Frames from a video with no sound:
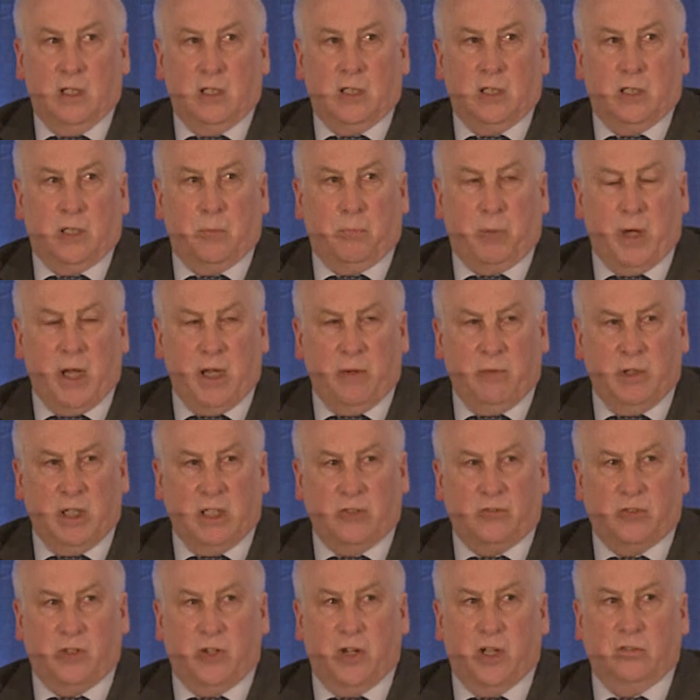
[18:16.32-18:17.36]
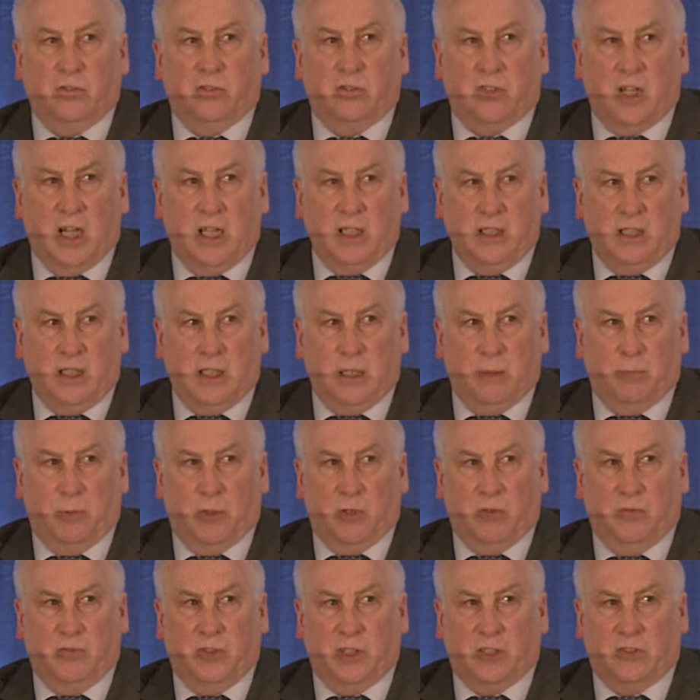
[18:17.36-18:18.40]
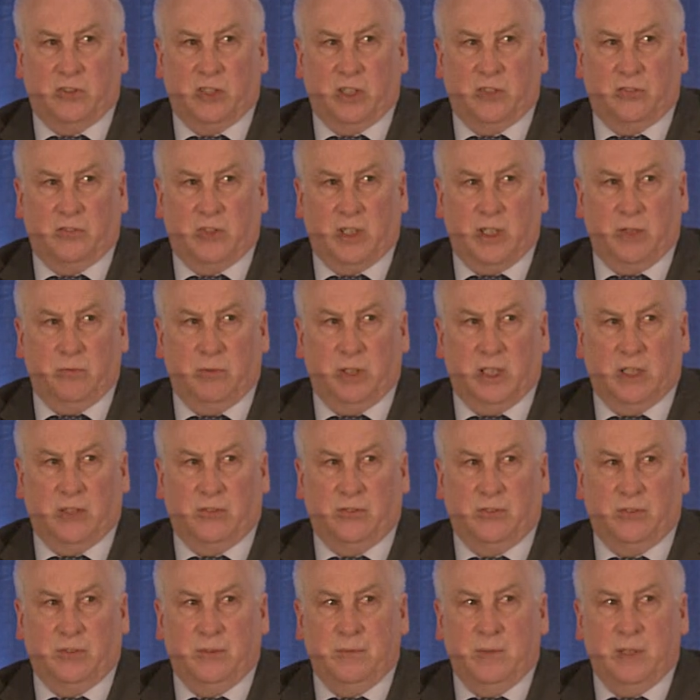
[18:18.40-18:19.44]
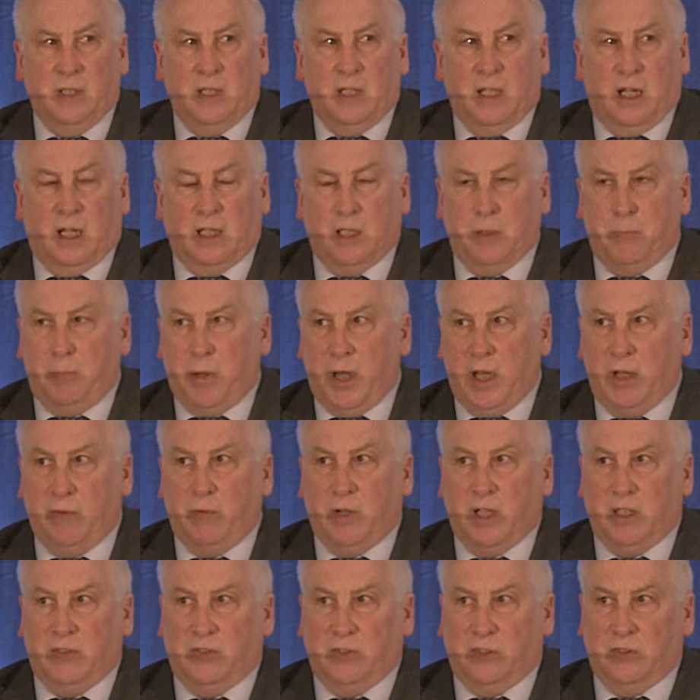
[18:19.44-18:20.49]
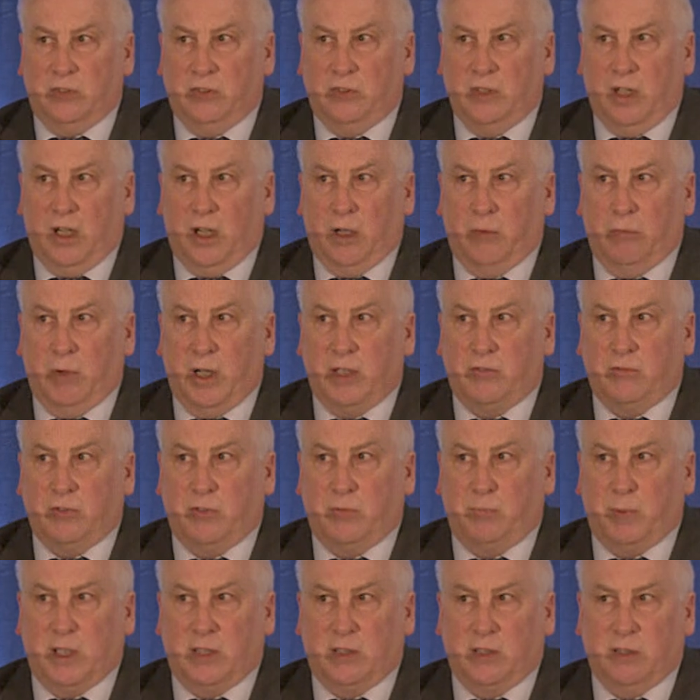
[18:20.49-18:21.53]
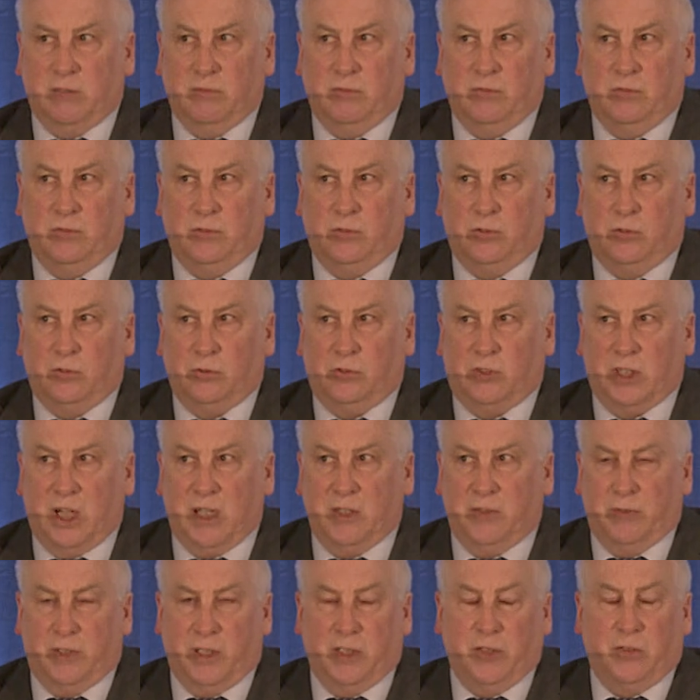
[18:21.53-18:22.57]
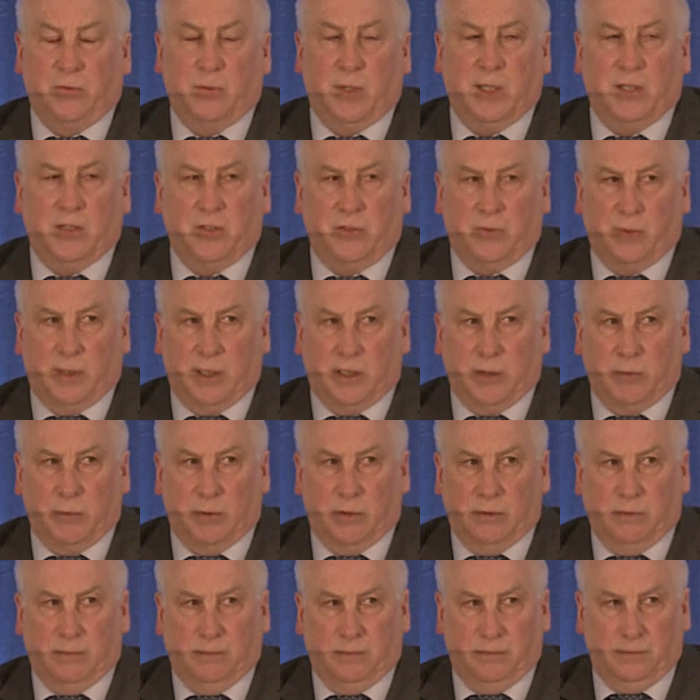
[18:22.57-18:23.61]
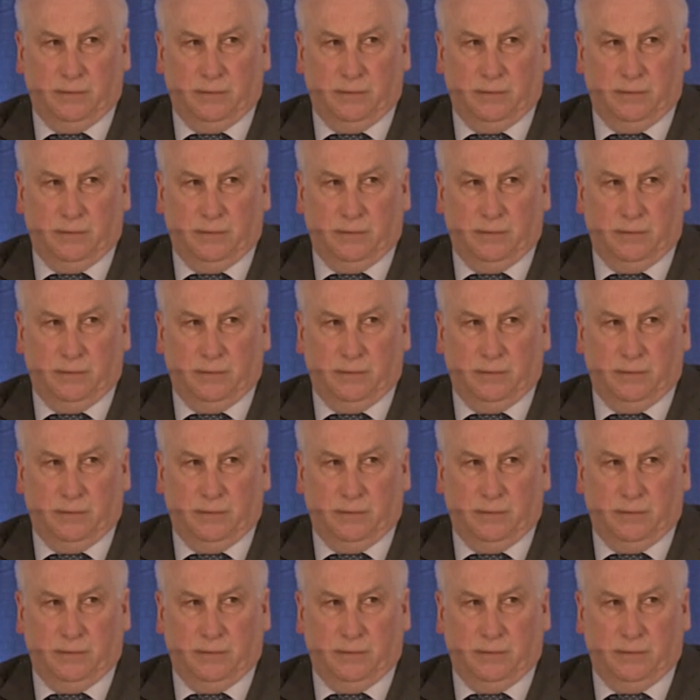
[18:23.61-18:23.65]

The pay rates are now slightly above HSE rates, and the pay rises are retrospective to January 2021.